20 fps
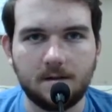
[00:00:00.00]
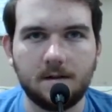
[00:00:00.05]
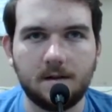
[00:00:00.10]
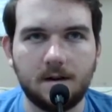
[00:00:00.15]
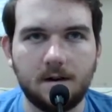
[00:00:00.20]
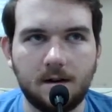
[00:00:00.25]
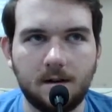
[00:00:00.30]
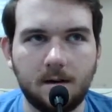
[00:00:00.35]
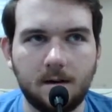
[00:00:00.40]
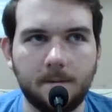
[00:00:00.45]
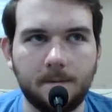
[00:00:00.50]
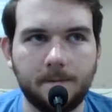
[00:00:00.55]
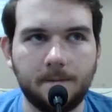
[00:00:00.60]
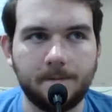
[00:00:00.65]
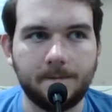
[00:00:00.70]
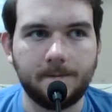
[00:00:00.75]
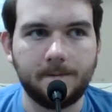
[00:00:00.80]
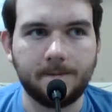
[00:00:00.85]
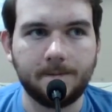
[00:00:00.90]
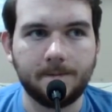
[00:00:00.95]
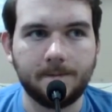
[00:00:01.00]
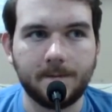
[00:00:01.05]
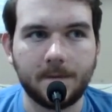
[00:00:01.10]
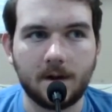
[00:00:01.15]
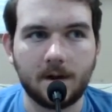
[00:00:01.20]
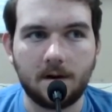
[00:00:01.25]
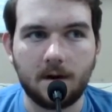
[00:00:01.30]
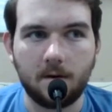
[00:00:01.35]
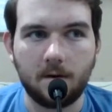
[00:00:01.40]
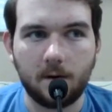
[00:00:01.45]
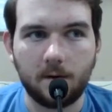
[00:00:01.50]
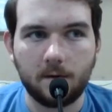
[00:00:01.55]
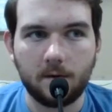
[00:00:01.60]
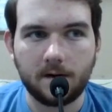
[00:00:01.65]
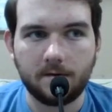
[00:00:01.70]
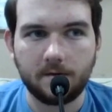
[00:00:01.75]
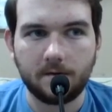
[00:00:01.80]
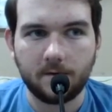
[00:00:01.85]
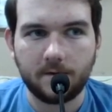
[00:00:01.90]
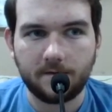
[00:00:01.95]
Alright, well,
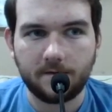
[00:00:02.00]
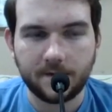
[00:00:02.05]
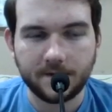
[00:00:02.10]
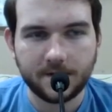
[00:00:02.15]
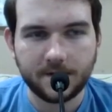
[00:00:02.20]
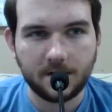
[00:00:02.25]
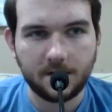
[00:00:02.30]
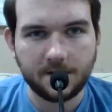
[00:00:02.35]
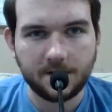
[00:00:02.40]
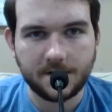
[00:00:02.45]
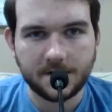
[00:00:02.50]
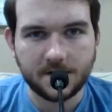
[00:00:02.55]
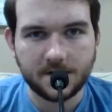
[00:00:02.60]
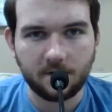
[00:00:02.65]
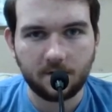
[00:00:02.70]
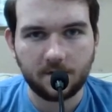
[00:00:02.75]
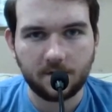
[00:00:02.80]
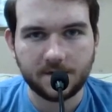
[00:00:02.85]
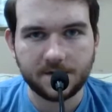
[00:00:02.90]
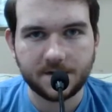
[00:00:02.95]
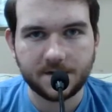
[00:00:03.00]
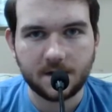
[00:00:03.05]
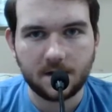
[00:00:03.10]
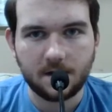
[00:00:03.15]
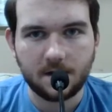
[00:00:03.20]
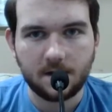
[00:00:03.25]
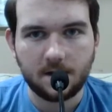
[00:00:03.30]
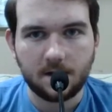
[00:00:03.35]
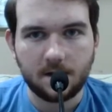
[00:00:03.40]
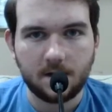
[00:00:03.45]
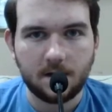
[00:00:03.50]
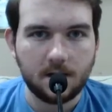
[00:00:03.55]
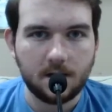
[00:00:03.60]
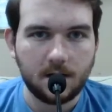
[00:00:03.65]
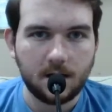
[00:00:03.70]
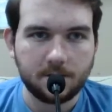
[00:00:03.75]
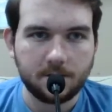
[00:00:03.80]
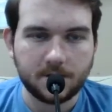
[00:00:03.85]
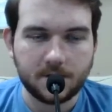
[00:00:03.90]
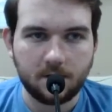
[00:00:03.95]
whatever. We filled in all these holes.
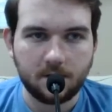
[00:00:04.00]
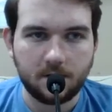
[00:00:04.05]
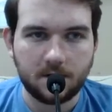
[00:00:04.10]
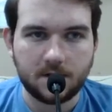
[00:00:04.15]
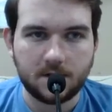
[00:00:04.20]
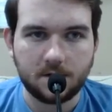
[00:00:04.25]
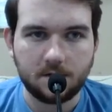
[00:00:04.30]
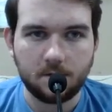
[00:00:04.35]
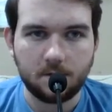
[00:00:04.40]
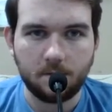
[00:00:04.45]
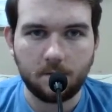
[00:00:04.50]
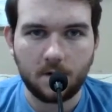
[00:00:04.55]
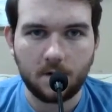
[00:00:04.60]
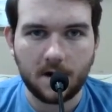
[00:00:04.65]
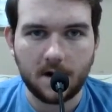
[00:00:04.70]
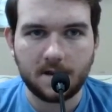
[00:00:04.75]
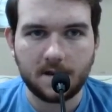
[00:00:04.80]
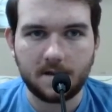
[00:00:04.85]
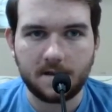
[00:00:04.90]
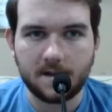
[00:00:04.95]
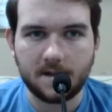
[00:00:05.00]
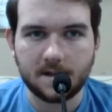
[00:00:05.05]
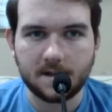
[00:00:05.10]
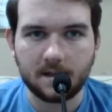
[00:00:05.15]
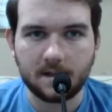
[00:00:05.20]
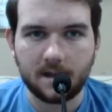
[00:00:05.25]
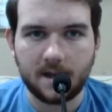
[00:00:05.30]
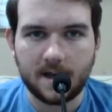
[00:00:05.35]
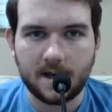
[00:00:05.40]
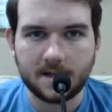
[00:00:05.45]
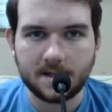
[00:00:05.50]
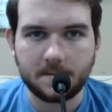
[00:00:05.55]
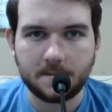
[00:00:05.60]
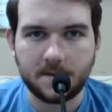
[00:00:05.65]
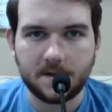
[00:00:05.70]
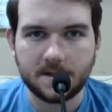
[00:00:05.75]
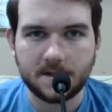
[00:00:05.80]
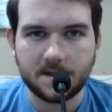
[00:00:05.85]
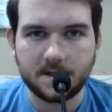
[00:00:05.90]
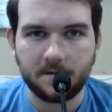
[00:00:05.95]
I'm just going to break these last
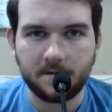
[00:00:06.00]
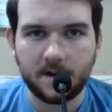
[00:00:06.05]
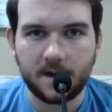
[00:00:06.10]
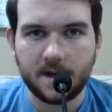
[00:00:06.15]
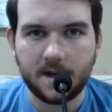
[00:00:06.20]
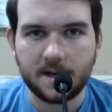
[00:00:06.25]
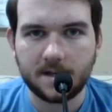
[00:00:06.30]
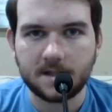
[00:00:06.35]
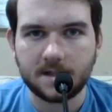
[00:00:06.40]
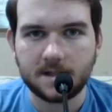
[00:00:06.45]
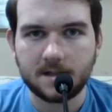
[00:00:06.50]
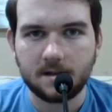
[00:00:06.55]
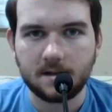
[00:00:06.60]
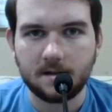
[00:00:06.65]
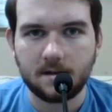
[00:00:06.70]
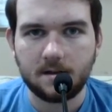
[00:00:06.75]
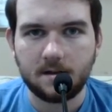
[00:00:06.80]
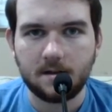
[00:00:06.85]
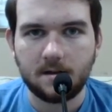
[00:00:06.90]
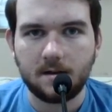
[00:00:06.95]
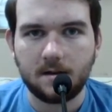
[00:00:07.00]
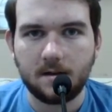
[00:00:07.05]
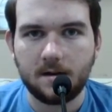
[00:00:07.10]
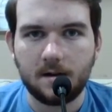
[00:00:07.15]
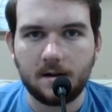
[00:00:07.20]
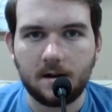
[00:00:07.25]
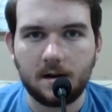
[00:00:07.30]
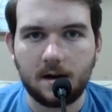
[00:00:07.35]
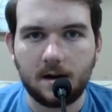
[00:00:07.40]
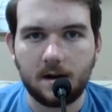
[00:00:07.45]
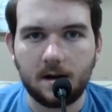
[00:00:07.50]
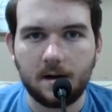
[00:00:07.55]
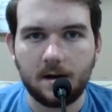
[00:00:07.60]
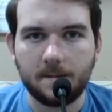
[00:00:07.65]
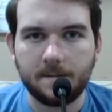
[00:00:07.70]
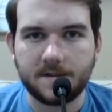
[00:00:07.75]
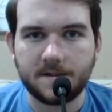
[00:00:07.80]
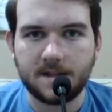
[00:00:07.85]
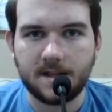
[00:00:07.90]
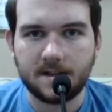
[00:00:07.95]
pieces of ice
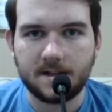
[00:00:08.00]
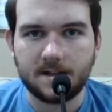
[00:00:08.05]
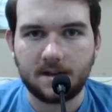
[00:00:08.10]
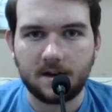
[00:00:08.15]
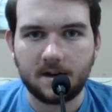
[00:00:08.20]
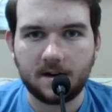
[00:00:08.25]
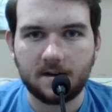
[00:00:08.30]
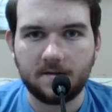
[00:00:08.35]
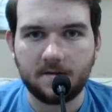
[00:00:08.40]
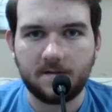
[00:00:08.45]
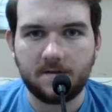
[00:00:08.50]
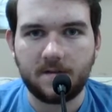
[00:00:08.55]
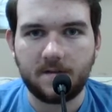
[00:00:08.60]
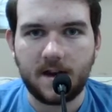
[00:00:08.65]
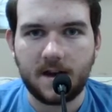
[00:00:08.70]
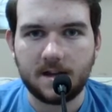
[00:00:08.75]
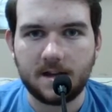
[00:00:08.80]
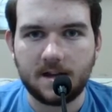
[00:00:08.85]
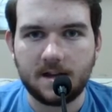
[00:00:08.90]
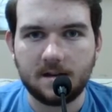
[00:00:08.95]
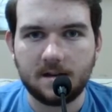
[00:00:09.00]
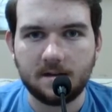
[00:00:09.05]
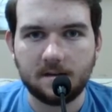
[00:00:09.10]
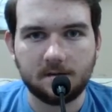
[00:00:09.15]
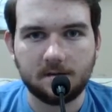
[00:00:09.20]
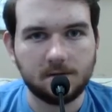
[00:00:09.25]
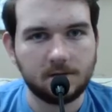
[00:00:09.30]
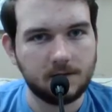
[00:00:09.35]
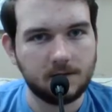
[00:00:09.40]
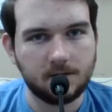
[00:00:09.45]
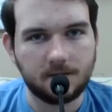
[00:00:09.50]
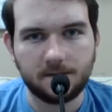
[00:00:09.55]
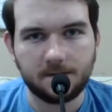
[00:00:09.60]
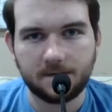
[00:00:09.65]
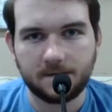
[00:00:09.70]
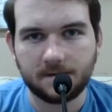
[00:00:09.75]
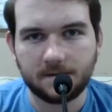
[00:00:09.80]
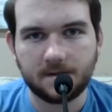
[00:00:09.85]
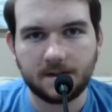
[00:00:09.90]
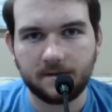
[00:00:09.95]
to get their confetti.
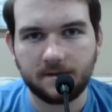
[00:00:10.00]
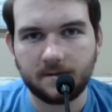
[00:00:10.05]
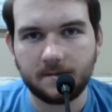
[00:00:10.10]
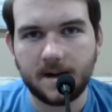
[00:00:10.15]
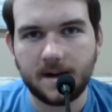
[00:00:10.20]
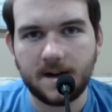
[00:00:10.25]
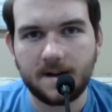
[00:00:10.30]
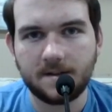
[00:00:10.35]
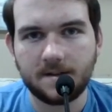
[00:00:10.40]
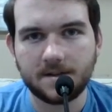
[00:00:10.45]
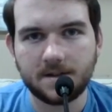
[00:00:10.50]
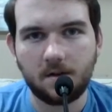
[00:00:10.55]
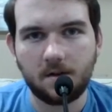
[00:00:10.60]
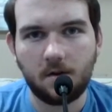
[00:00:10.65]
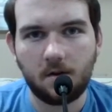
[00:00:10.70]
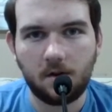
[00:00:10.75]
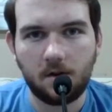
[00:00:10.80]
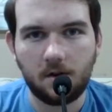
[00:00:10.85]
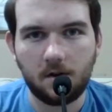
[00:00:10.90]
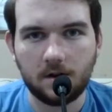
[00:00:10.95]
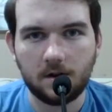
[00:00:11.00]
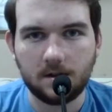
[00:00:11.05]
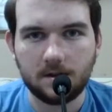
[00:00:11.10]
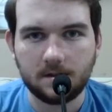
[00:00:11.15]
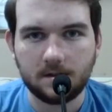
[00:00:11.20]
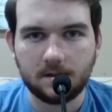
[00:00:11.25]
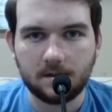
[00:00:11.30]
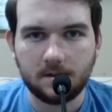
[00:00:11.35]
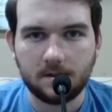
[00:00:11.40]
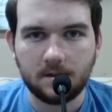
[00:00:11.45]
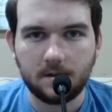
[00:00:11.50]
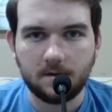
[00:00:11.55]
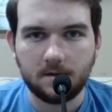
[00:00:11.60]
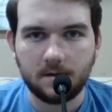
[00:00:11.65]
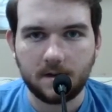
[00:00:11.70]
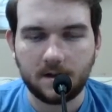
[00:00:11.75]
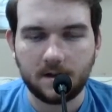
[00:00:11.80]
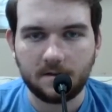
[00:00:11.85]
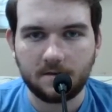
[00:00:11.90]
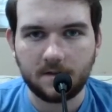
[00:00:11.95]
Never mind, there's a hole.
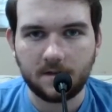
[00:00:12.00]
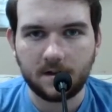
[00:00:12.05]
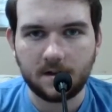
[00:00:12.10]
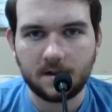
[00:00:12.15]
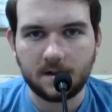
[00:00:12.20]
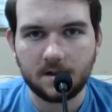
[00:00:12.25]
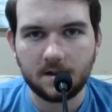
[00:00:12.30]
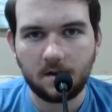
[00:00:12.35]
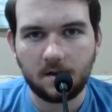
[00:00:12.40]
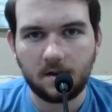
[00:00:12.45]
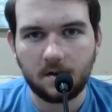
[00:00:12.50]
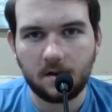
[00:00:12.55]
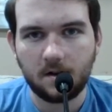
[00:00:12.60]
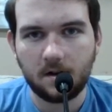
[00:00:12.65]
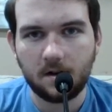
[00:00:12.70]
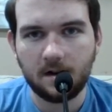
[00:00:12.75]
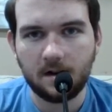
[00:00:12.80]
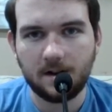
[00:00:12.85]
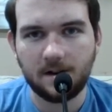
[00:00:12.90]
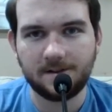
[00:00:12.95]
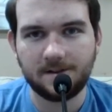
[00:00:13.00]
Gotta fill in the hole.